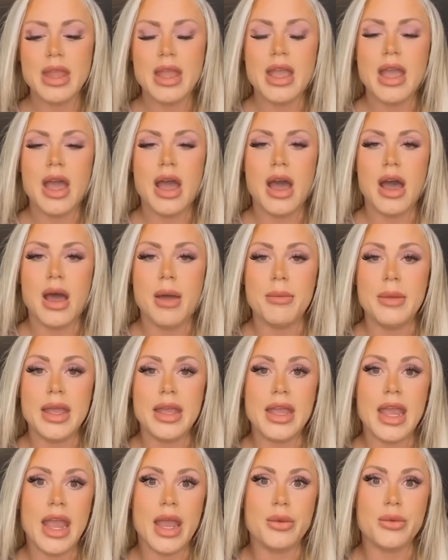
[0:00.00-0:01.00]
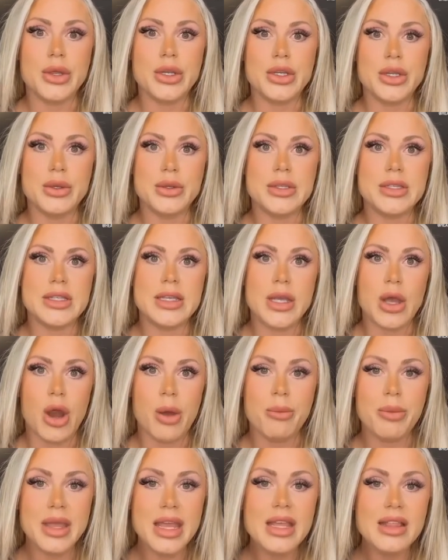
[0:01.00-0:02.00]
Um, it can reduce
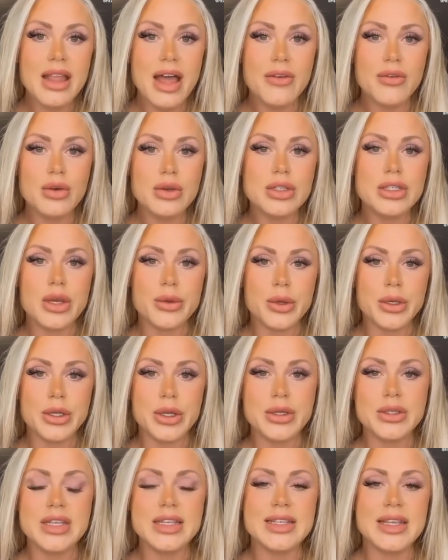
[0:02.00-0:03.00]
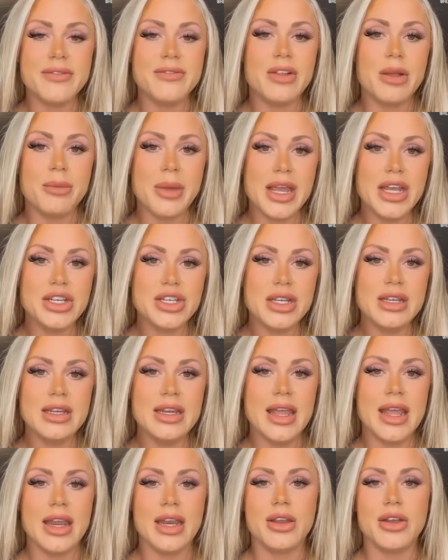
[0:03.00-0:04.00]
CRP levels, so reduces
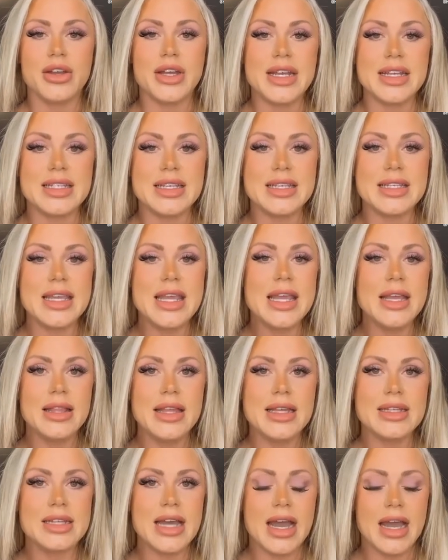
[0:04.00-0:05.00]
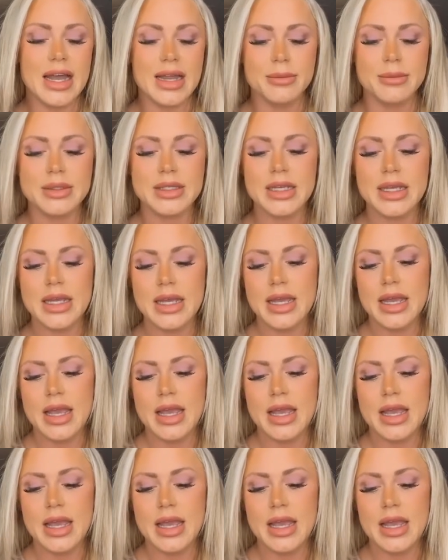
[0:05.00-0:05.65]
inflammation, increases healing times,